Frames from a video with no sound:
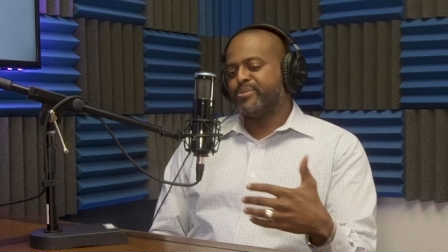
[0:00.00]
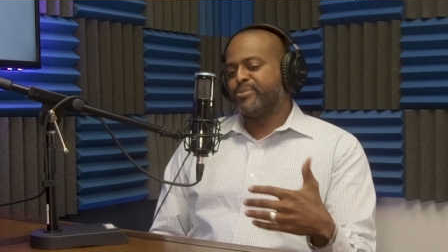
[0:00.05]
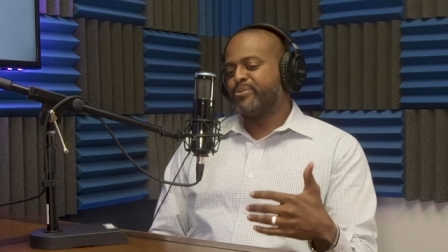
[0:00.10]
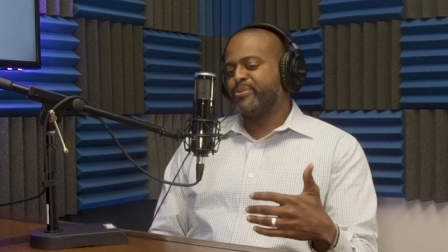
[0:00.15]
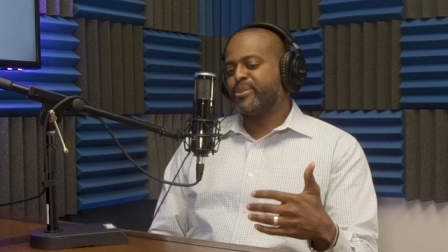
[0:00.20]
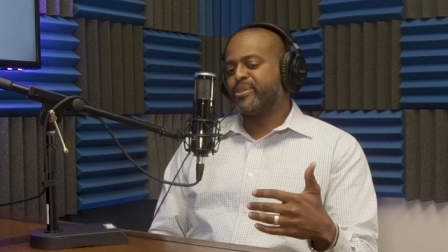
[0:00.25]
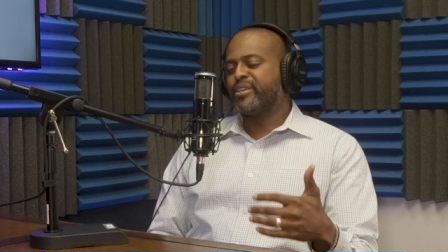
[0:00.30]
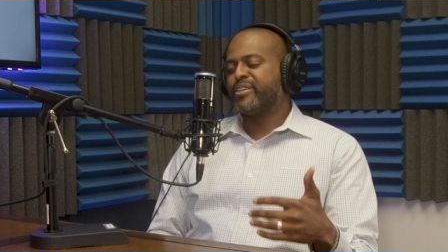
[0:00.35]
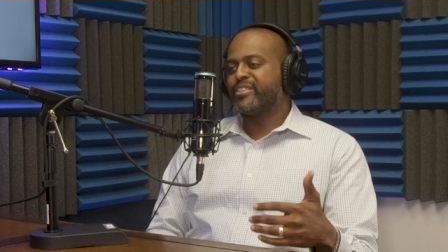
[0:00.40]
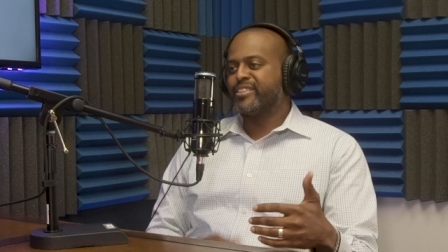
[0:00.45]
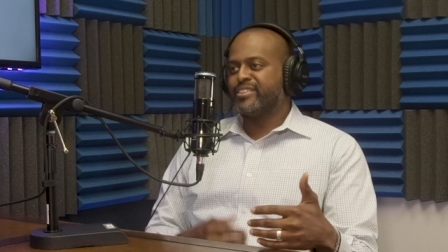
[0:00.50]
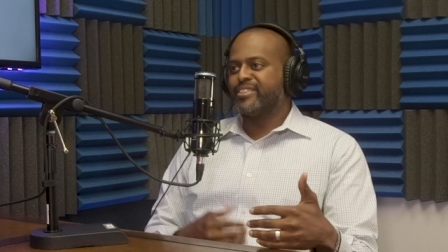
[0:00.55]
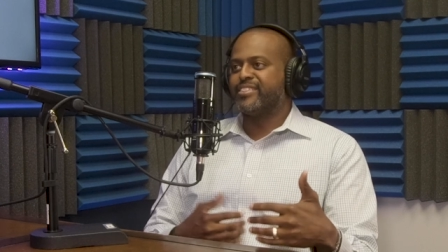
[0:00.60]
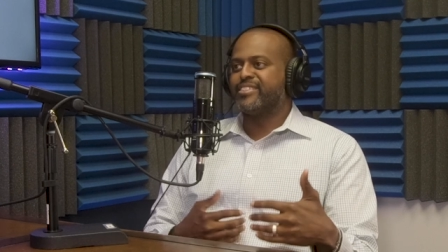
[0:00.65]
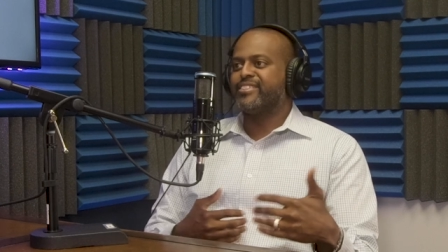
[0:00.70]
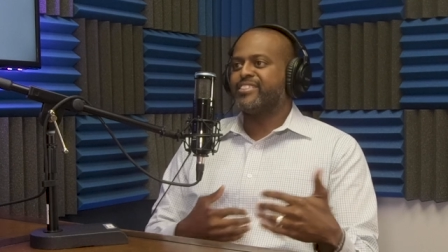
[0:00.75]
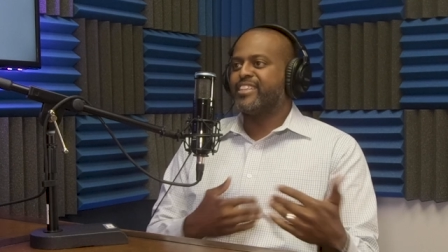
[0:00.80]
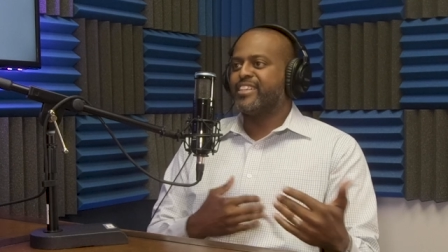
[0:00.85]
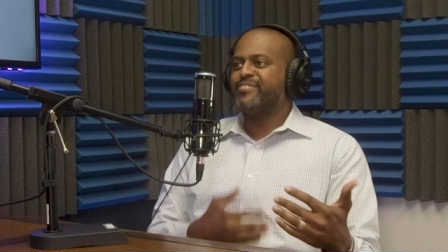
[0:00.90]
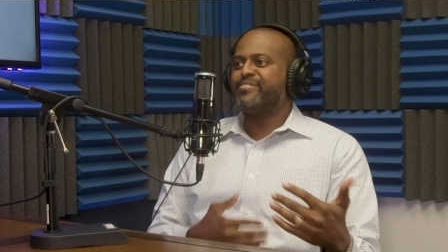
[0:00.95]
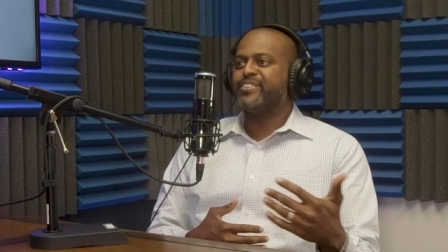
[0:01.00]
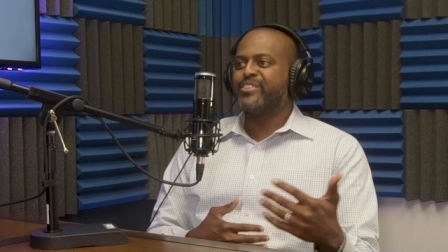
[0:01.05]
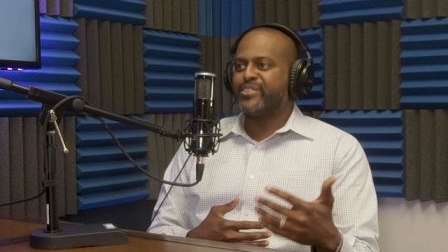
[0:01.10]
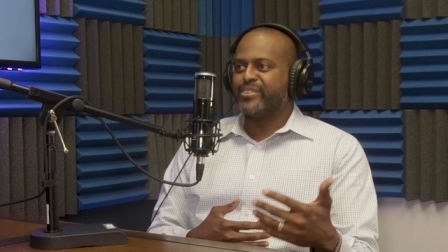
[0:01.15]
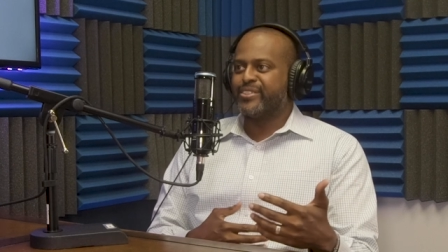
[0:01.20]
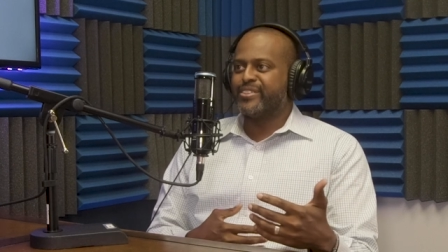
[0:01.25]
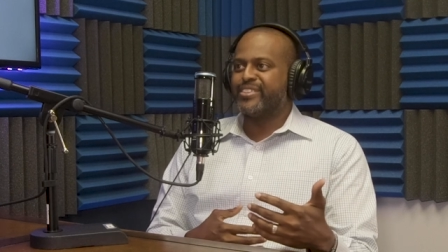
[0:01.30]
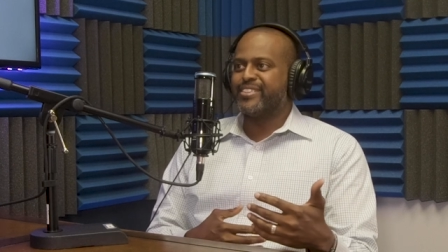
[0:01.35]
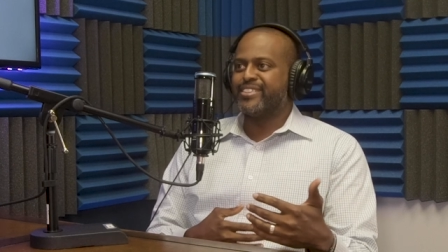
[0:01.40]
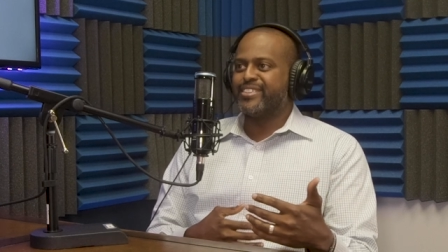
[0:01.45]
we'll call it the
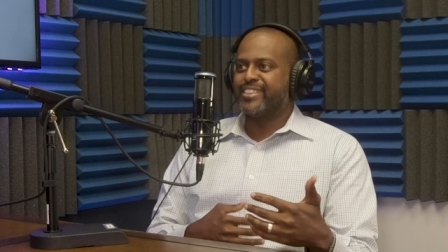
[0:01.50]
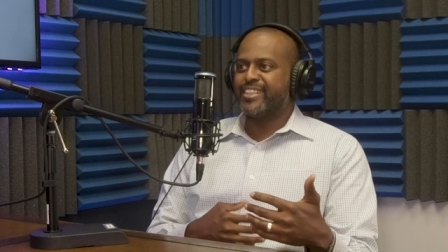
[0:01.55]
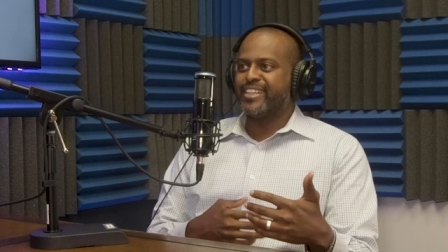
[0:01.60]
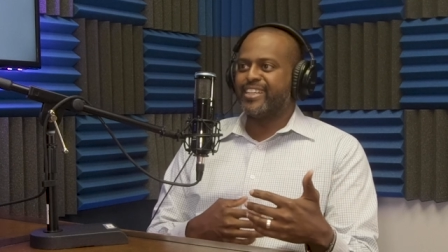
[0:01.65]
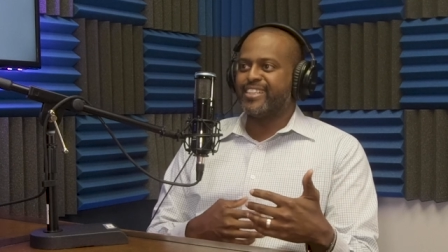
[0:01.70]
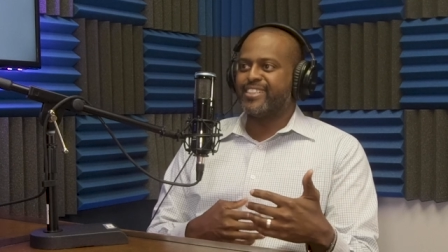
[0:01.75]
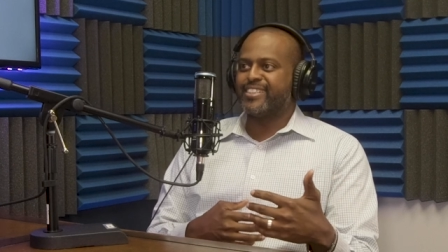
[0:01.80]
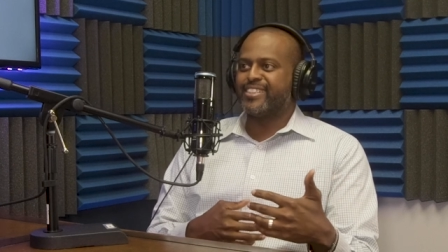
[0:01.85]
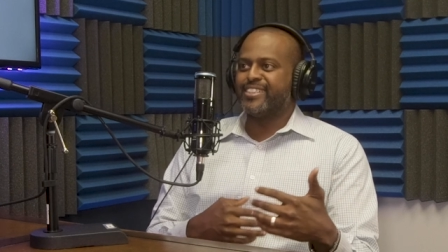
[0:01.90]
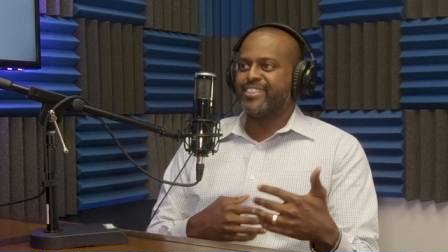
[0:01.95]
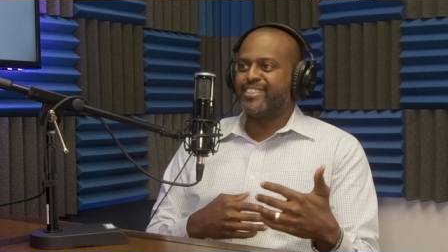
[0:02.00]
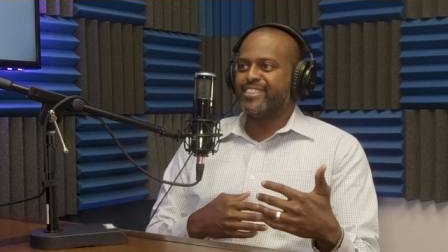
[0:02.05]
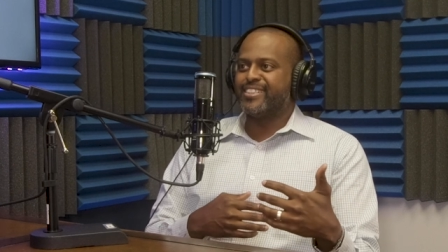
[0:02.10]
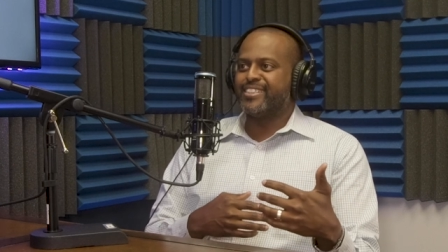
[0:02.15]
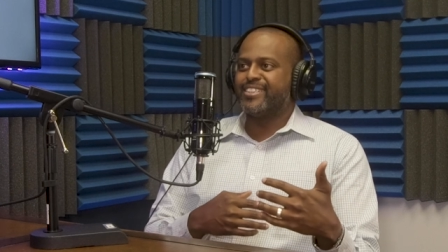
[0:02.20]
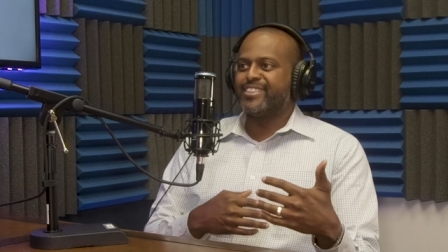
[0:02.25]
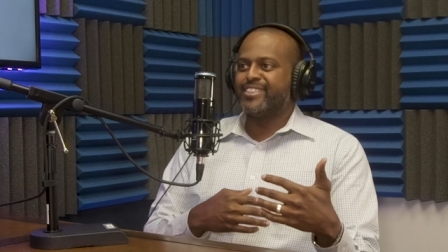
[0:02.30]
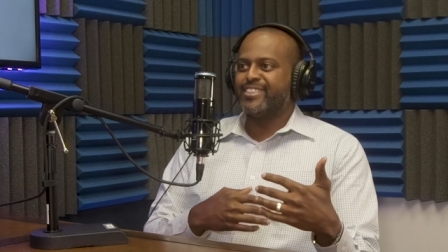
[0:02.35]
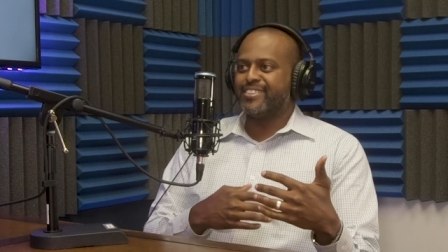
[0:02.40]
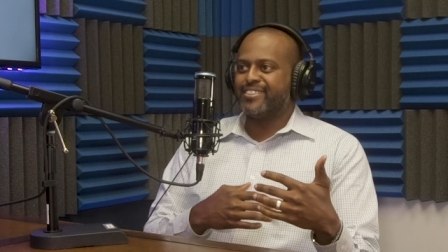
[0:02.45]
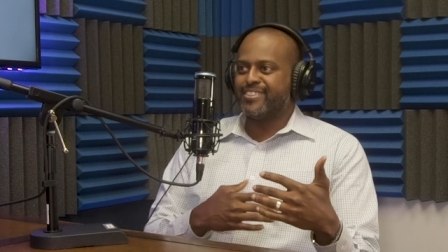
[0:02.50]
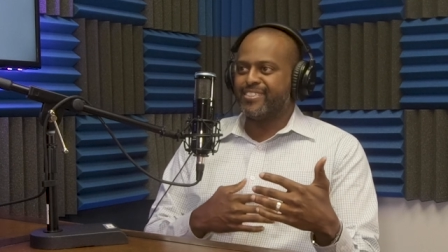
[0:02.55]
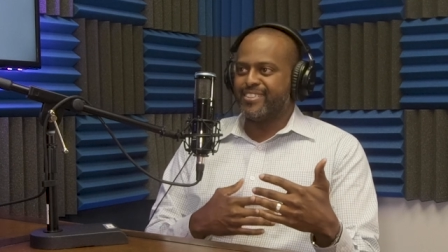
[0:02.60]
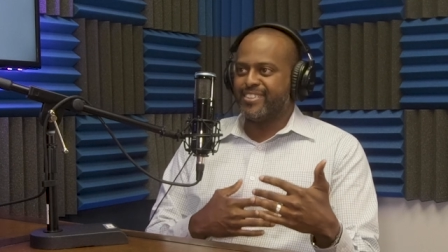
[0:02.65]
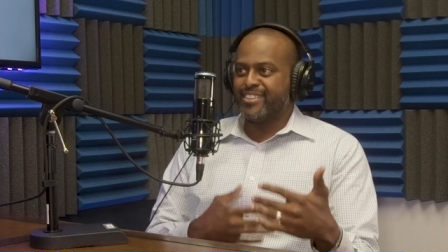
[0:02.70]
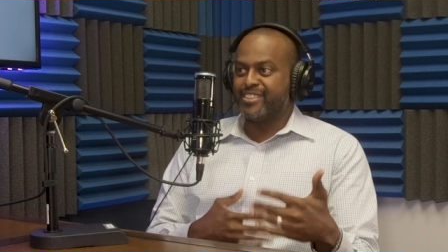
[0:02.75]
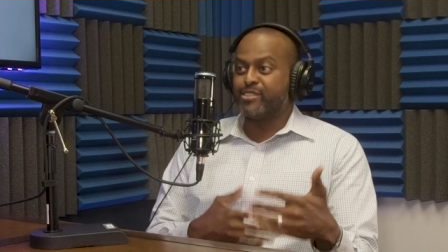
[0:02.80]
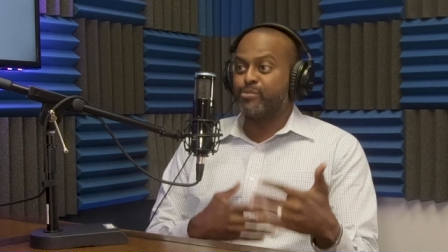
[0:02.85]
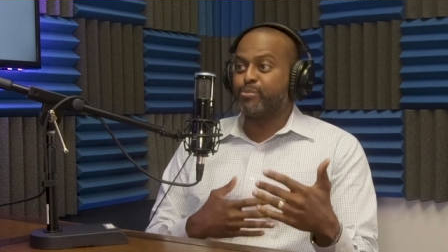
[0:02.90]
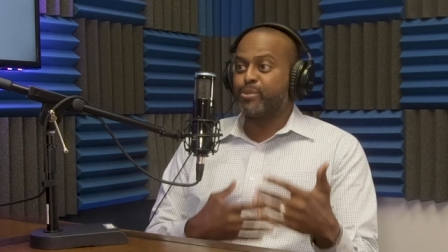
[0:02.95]
safeguard that
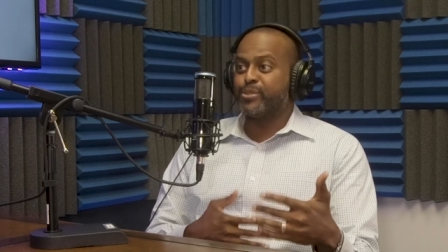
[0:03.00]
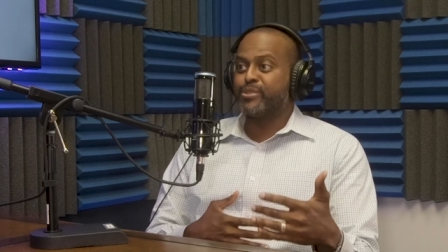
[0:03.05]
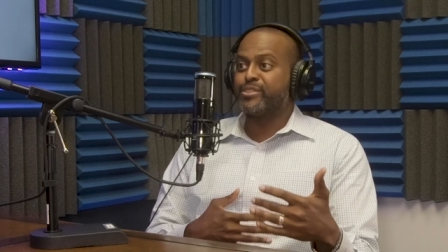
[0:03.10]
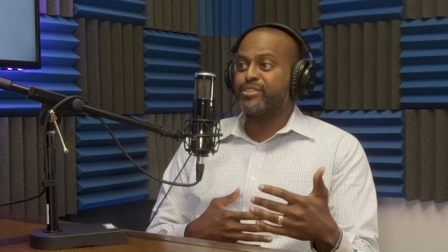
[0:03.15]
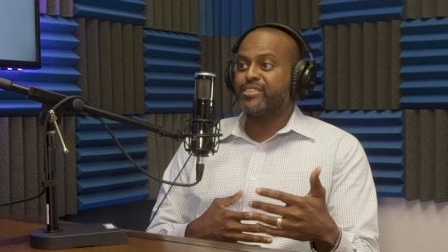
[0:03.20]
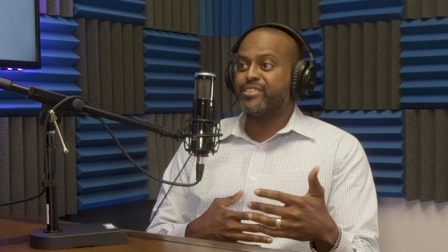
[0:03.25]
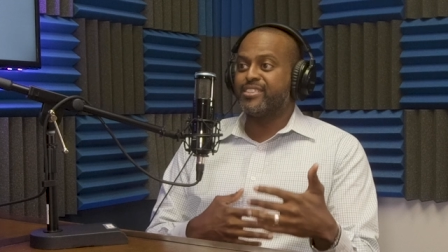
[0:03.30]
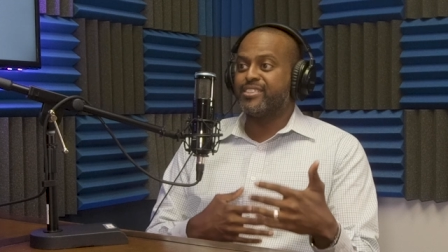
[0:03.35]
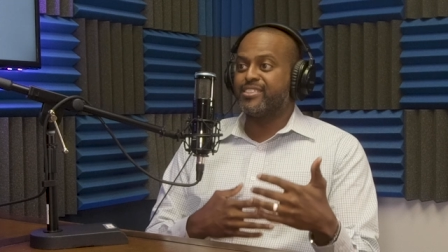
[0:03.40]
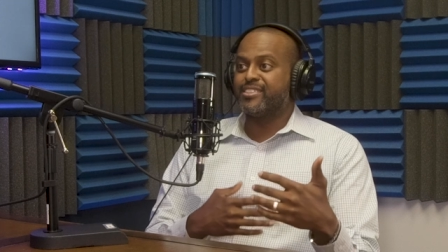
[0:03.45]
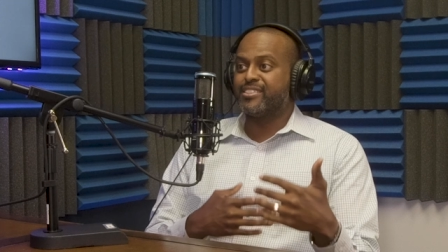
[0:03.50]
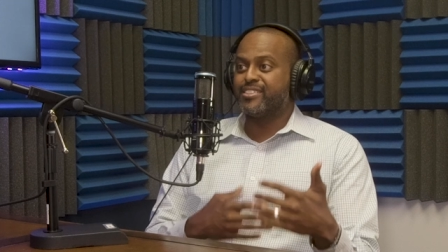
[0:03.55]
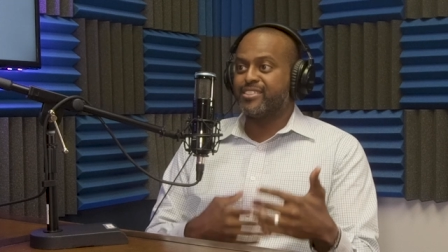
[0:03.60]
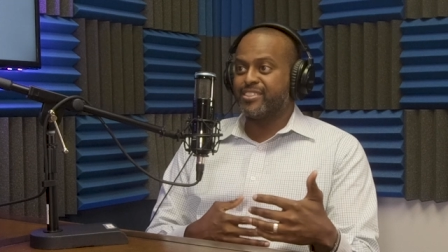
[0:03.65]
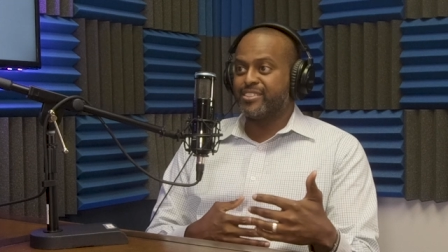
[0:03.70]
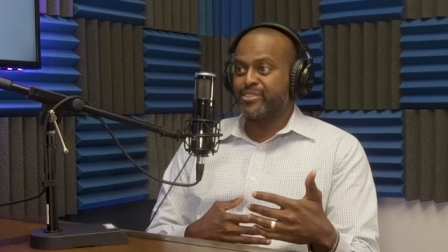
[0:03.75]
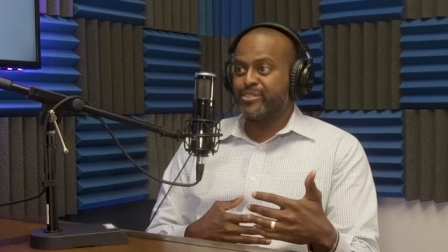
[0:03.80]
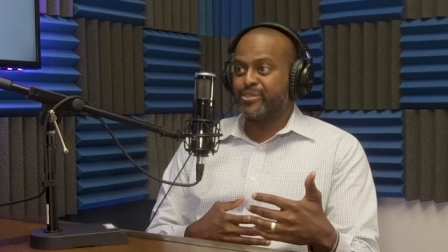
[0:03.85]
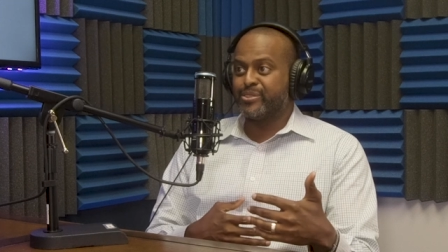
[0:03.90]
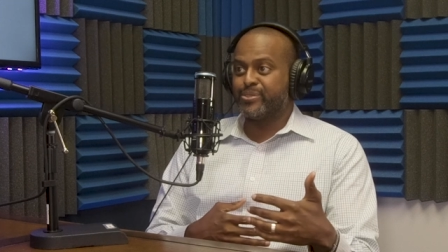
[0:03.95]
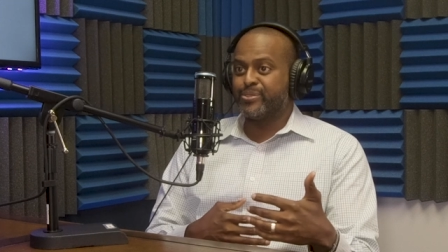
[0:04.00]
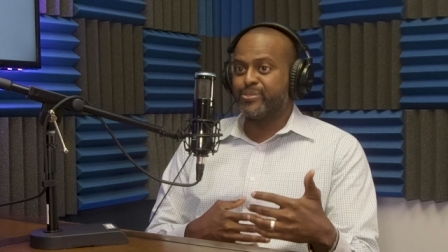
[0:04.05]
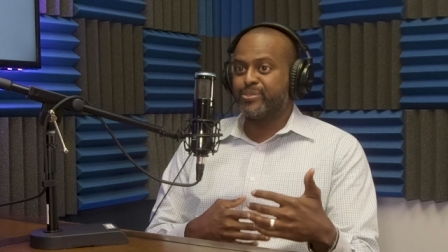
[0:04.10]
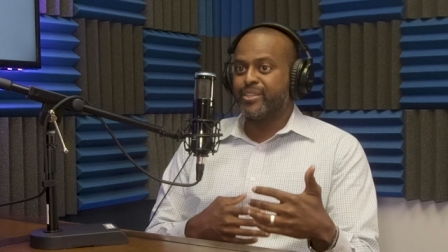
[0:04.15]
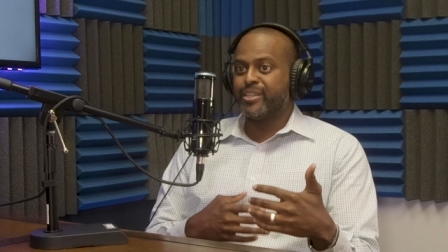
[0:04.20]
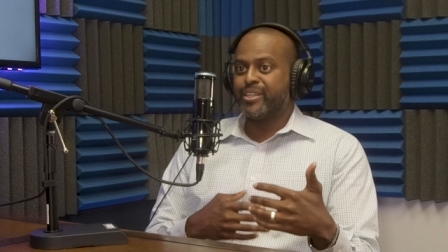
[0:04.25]
this person is still